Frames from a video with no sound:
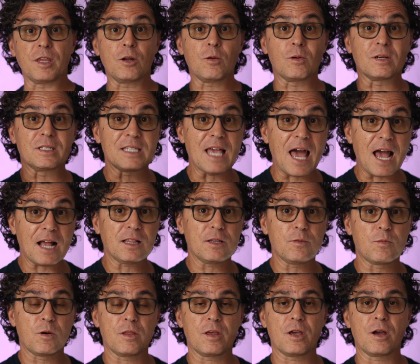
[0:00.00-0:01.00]
but they know
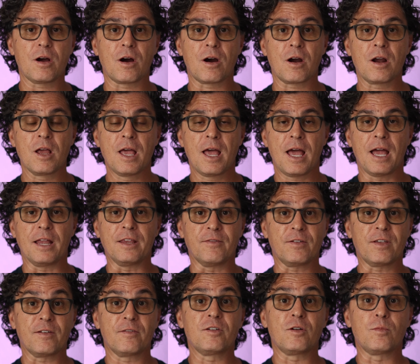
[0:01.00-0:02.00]
exactly where they are
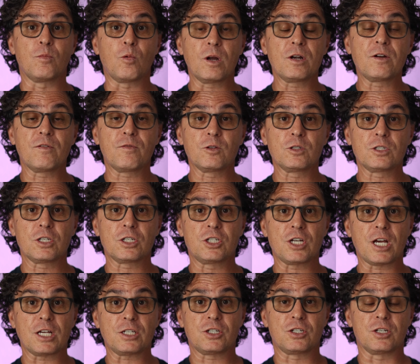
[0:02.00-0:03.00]
and you've given them wonderful
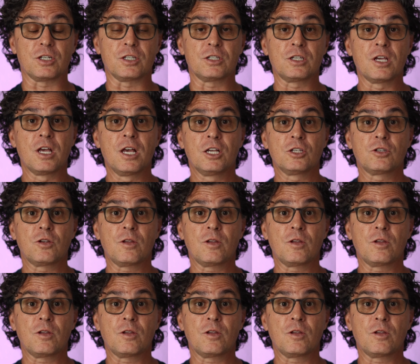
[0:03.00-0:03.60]
suggestions